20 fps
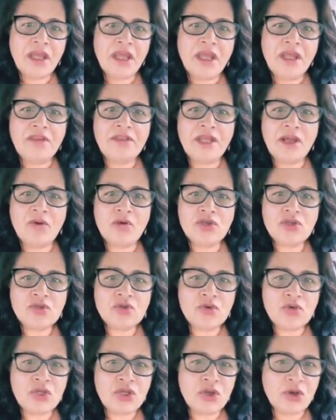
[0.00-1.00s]
There were
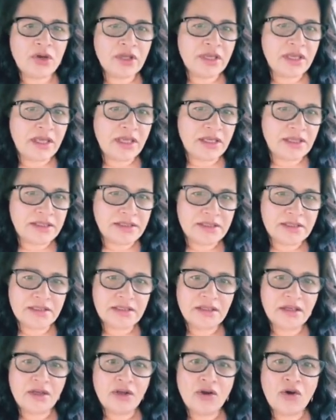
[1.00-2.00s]
two young kids
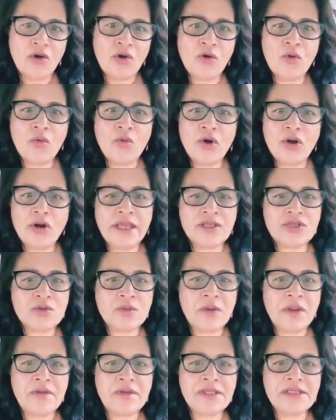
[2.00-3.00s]
who were
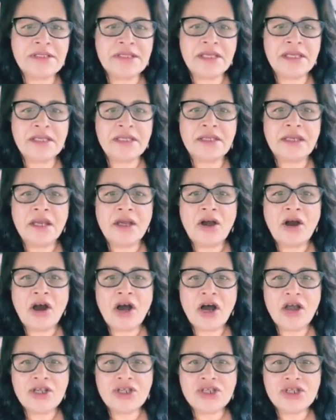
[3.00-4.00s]
experiencing
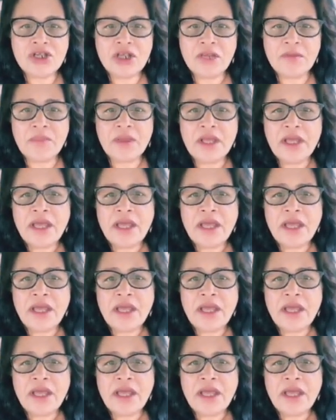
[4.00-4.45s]
hardship.